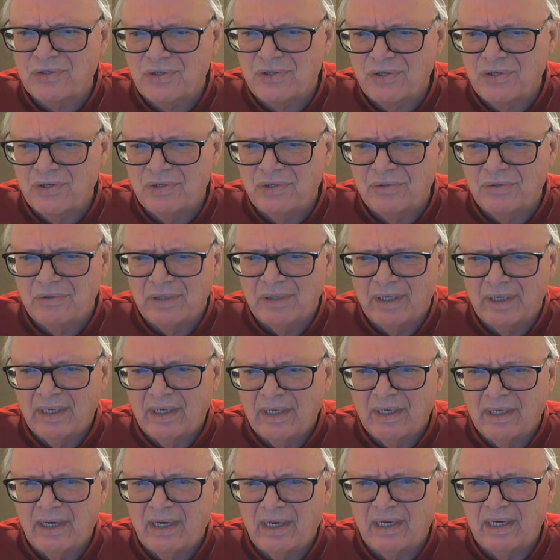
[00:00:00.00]
to,
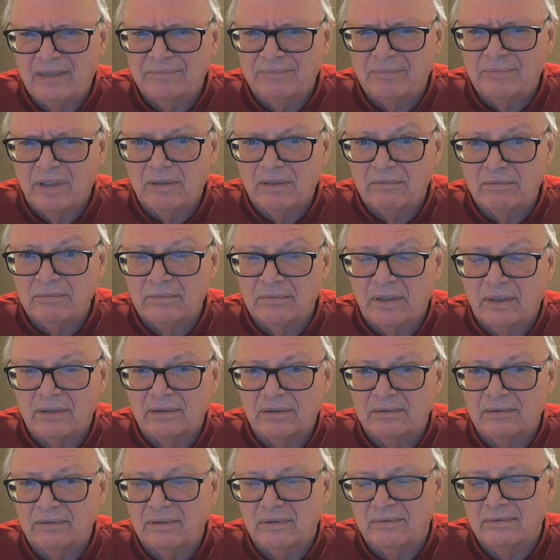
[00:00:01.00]
uh,
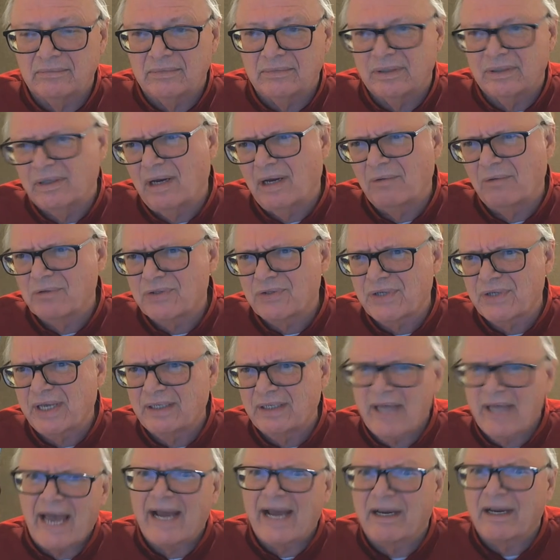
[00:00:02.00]
I would say,
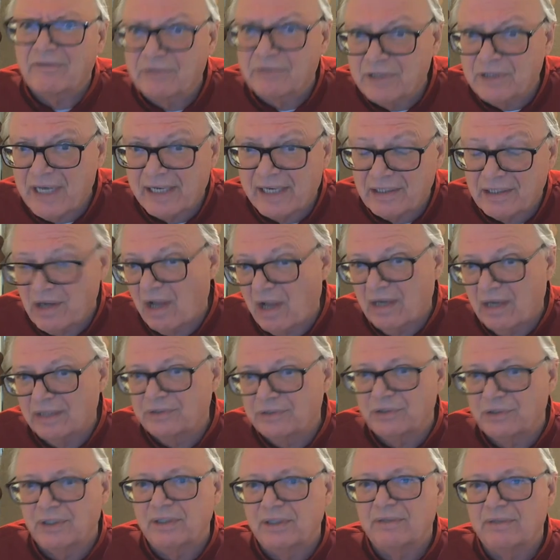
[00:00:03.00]
lack of
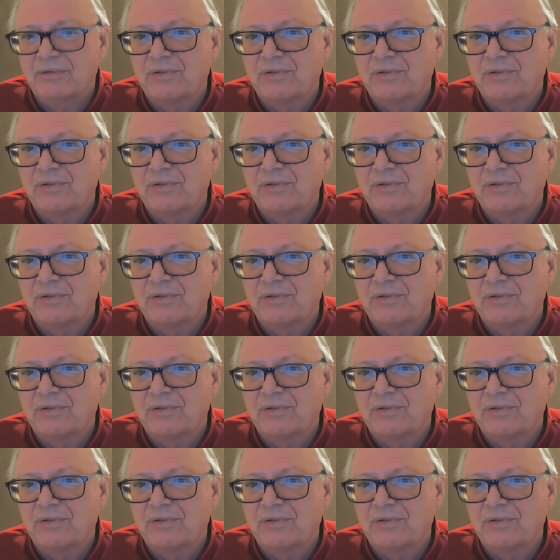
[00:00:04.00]
technology.